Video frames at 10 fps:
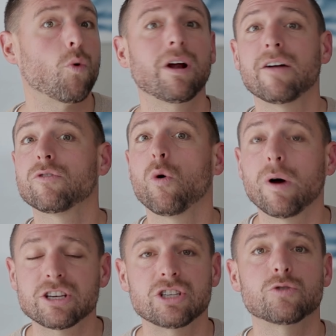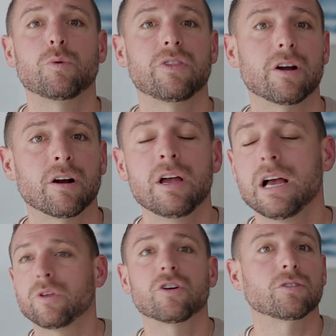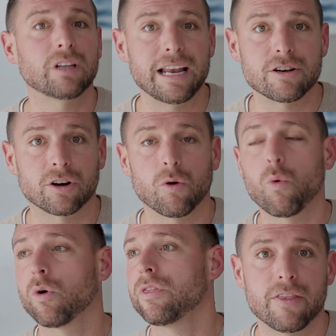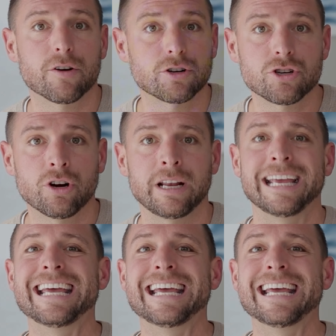or have questions with their lender or their attorney.